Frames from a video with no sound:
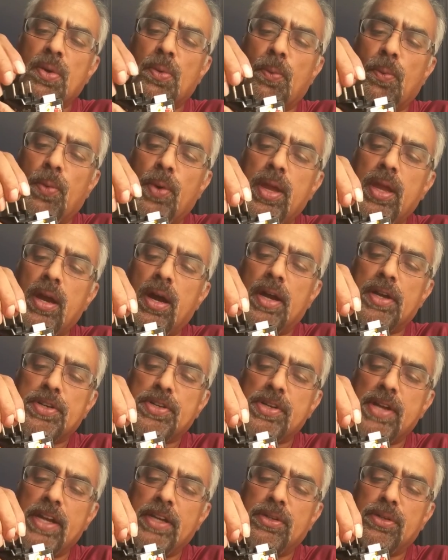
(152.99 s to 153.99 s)
we are
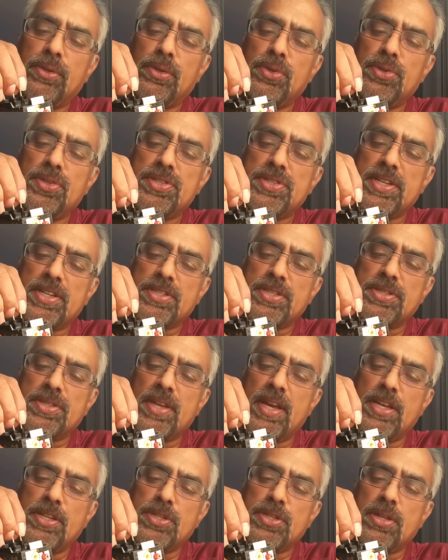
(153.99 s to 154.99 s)
trying to do this
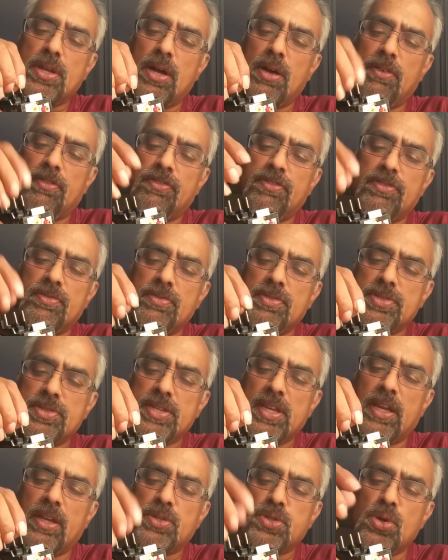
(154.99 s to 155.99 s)
exercise of,
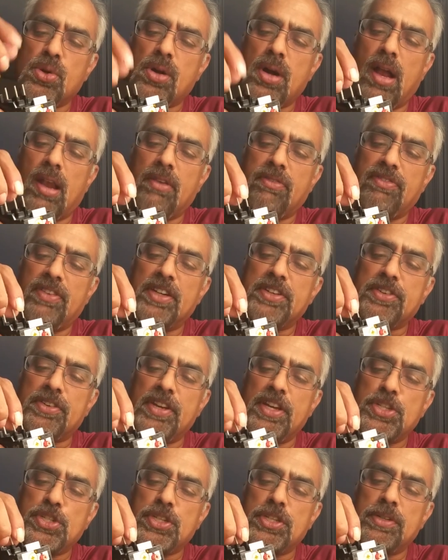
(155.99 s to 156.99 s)
say, so-called
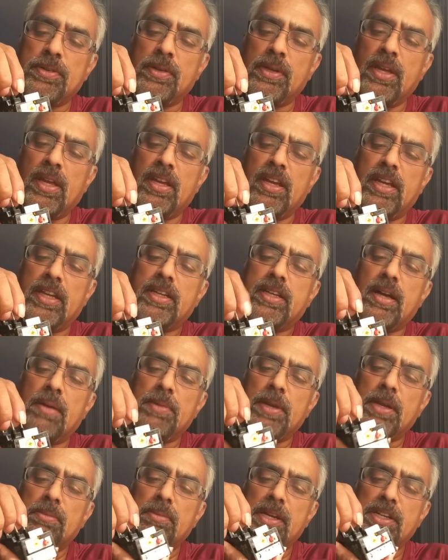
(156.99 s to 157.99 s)
filtration,
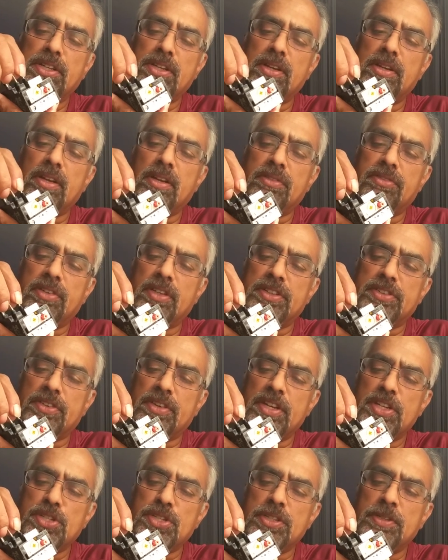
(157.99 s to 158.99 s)
incoming material
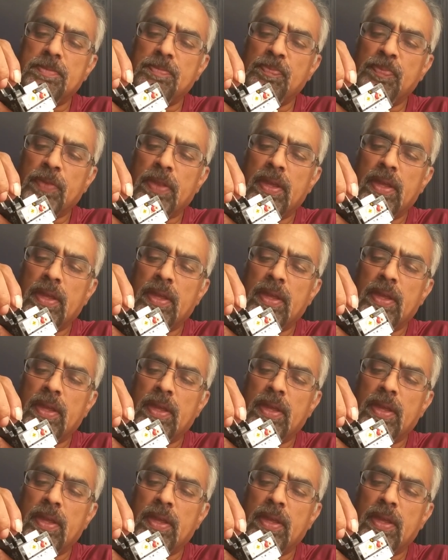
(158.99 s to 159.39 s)
filtration